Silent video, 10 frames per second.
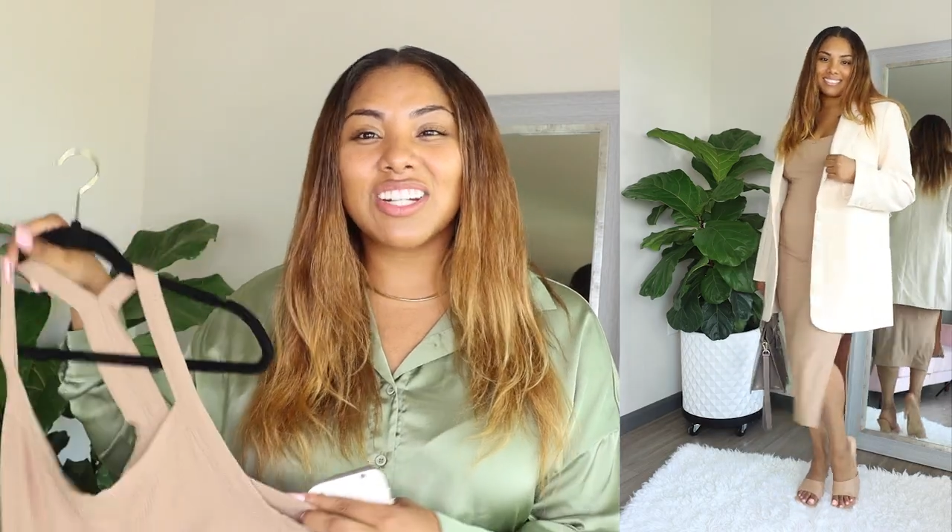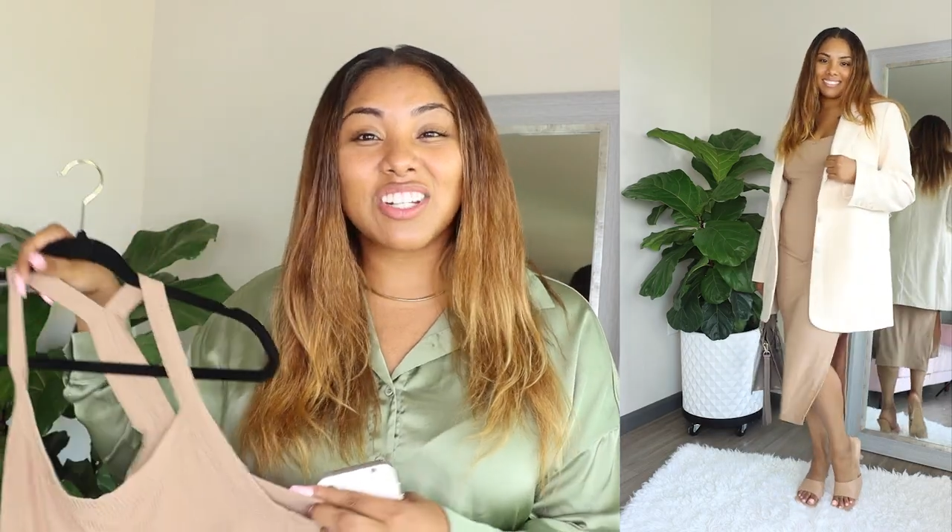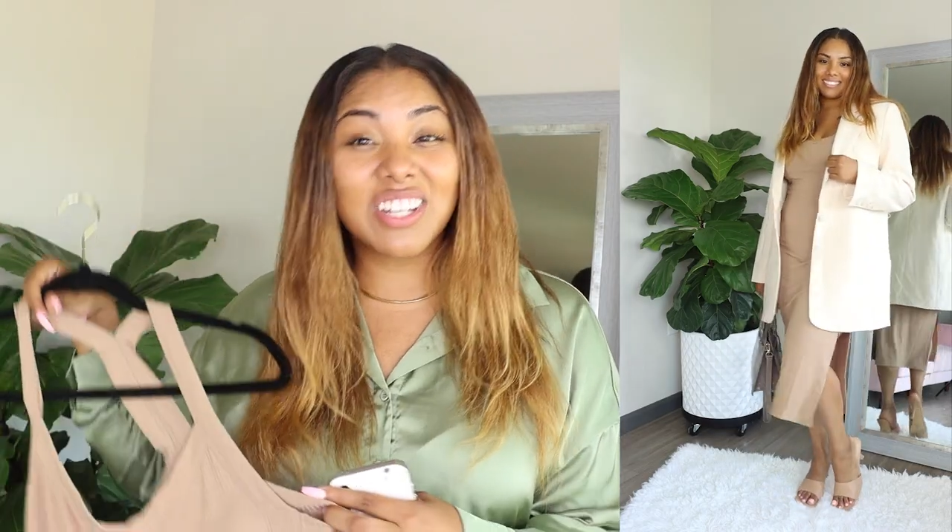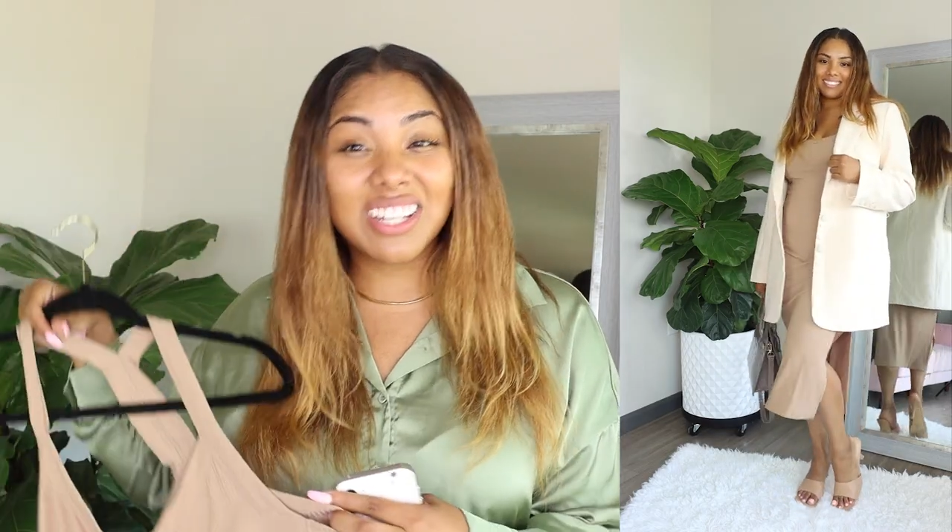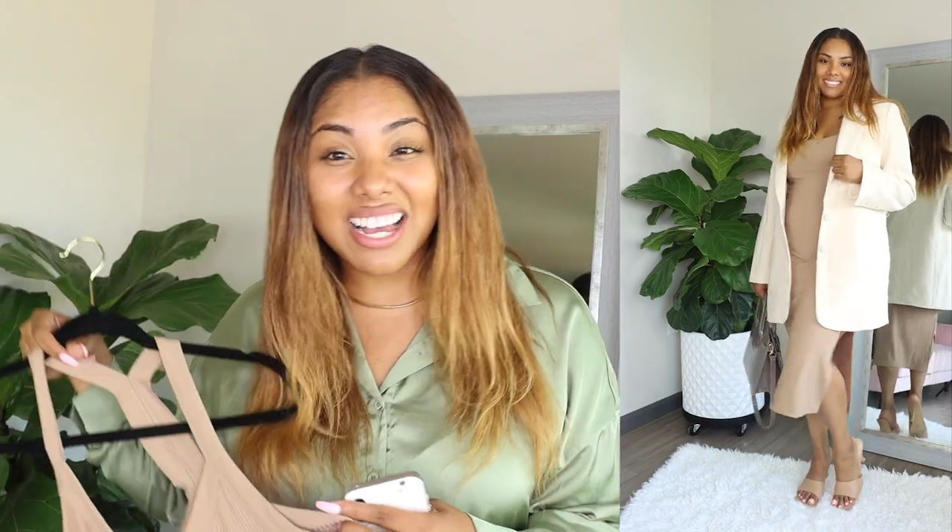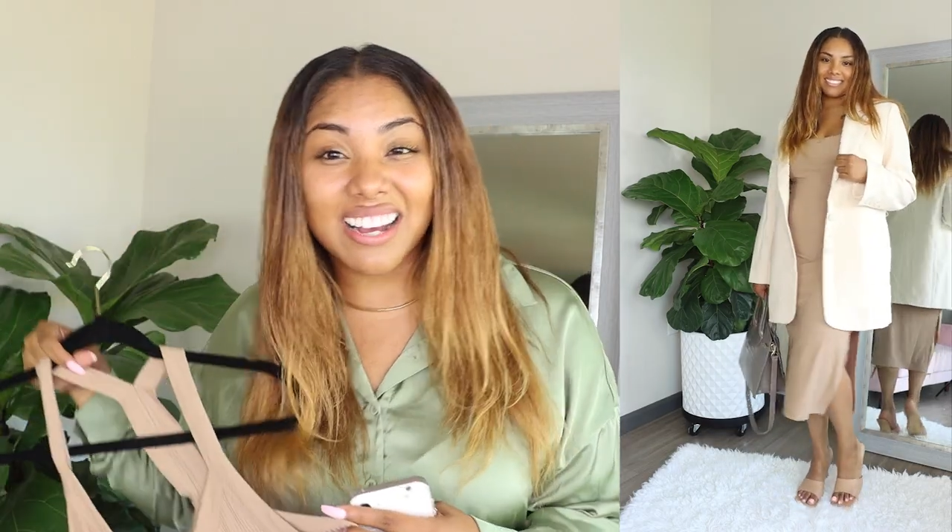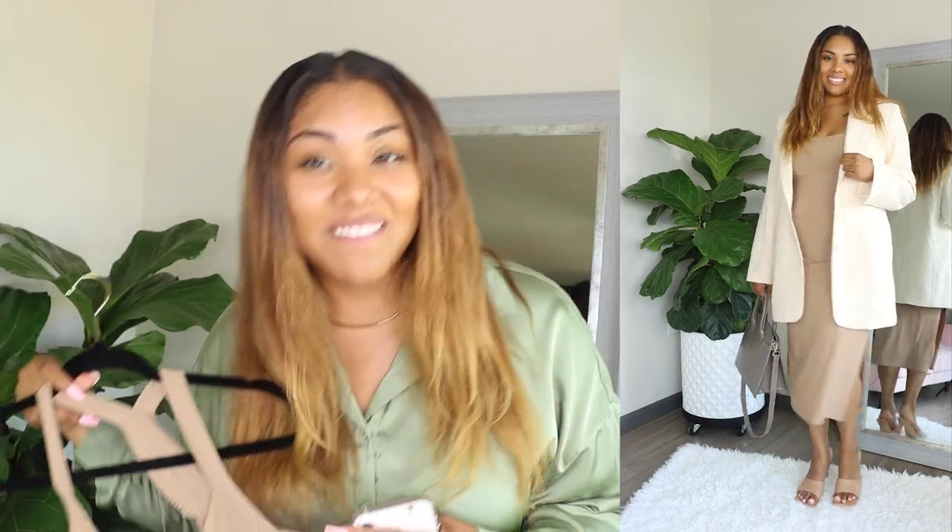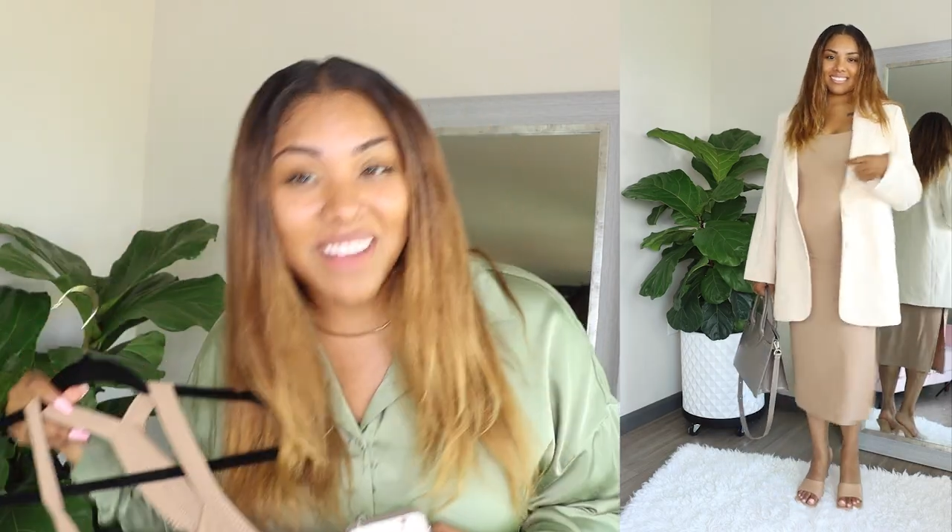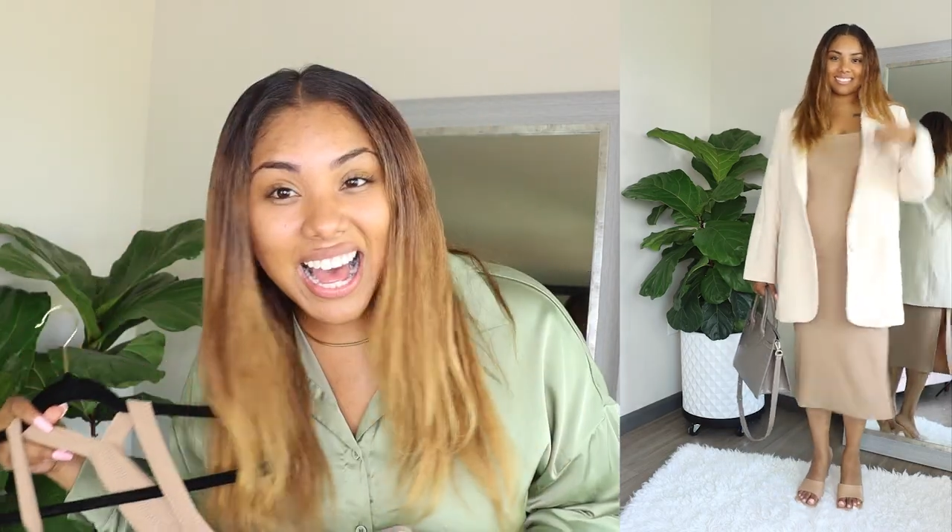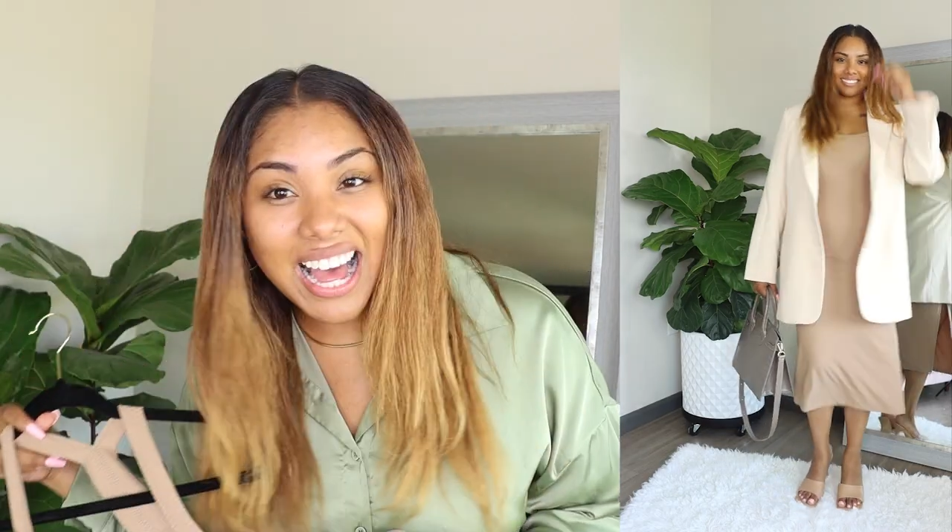it just looked like a
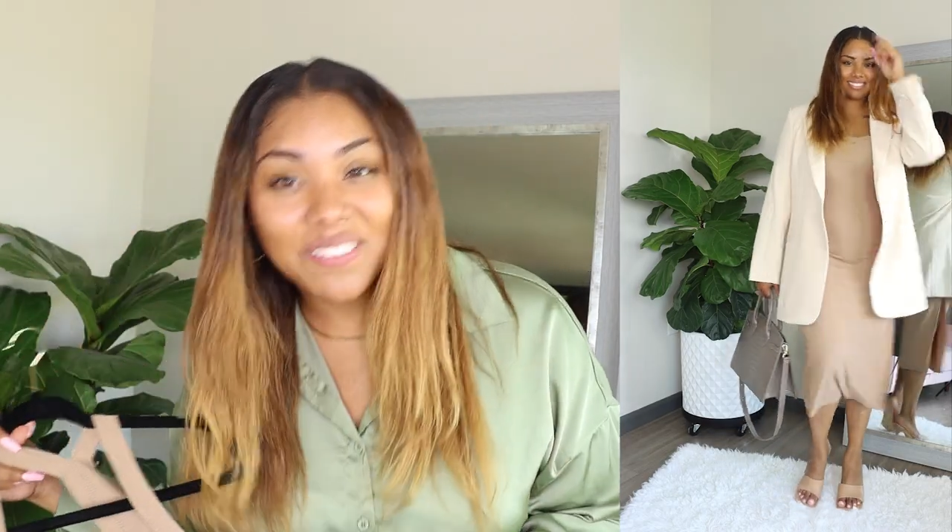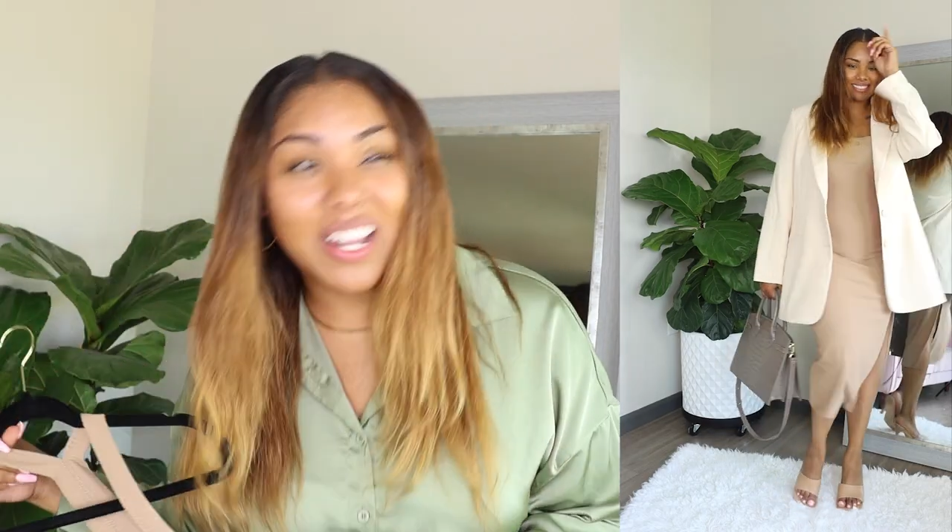vibe.